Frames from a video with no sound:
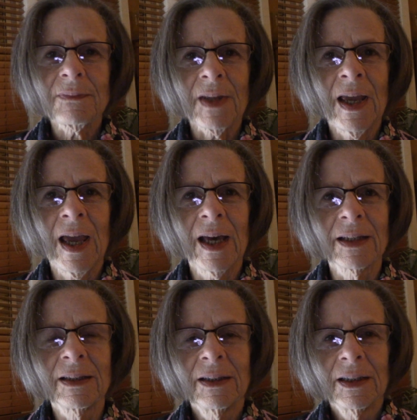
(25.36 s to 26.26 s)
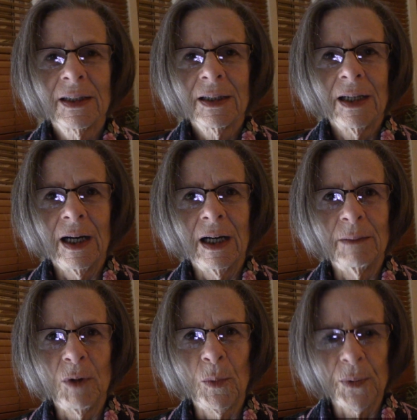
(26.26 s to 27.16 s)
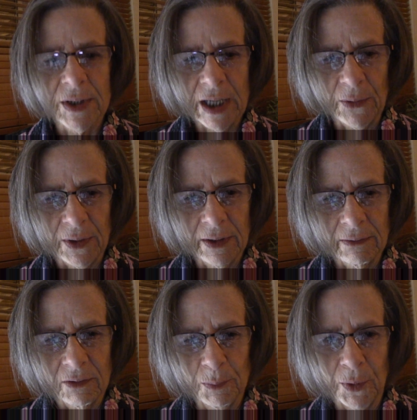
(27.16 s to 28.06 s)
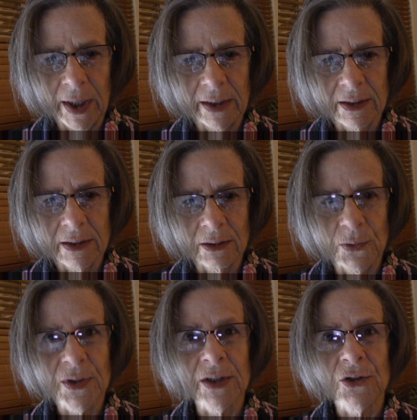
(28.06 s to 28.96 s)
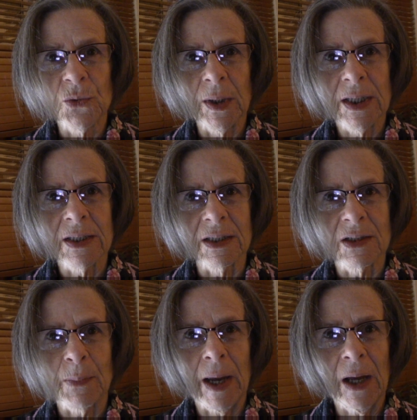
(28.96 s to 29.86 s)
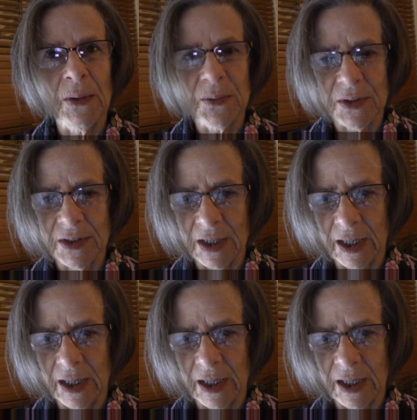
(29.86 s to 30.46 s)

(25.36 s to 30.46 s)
had Oprah touting the bread and losing the 26 pounds.